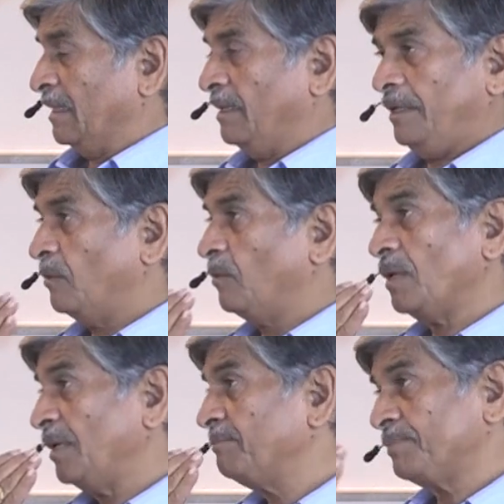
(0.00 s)
Like
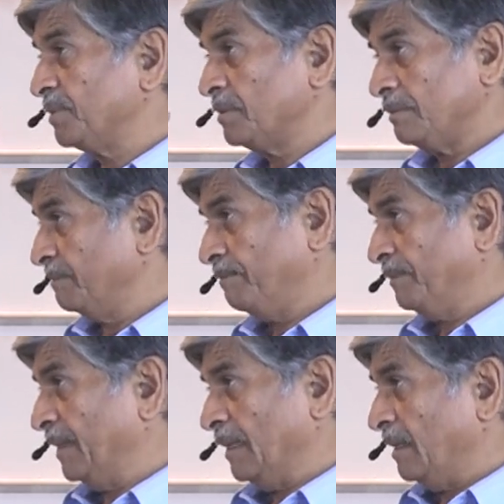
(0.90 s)
our lips
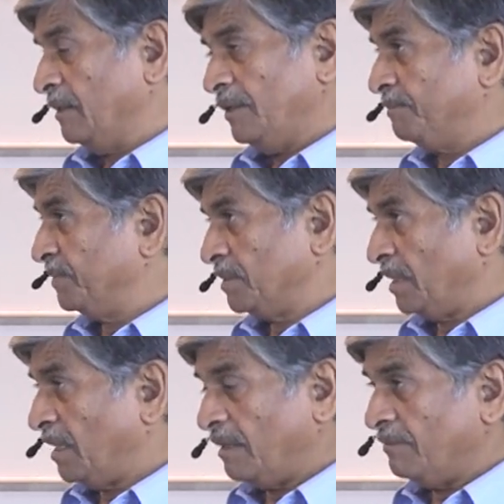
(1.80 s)

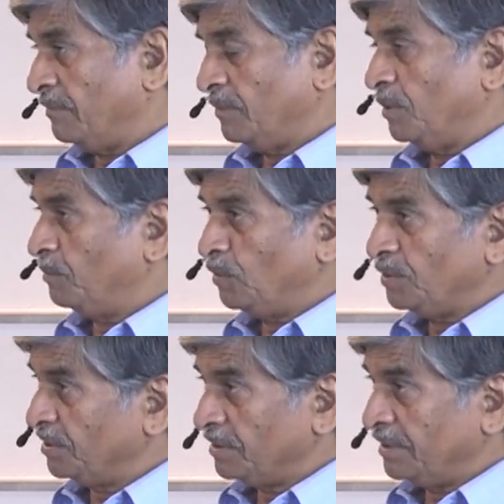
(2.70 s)
have the
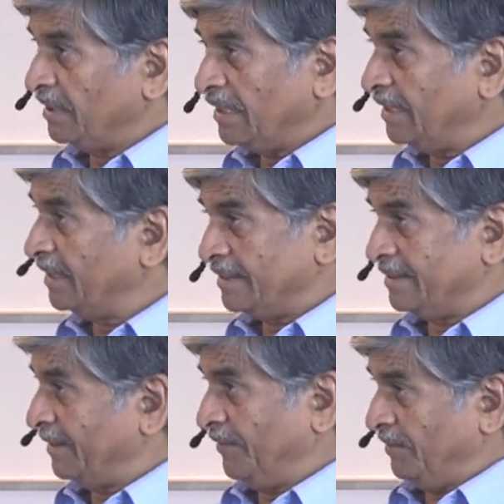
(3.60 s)
most delicate
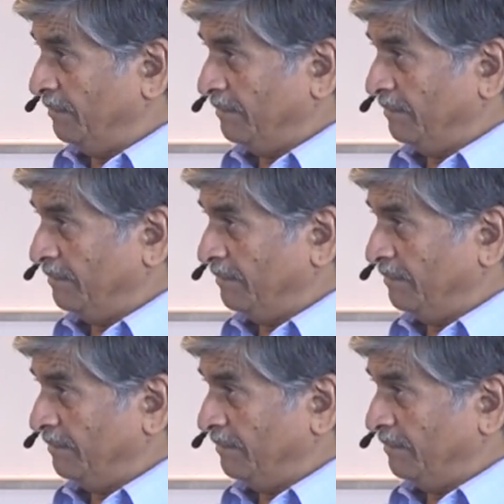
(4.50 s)
skin,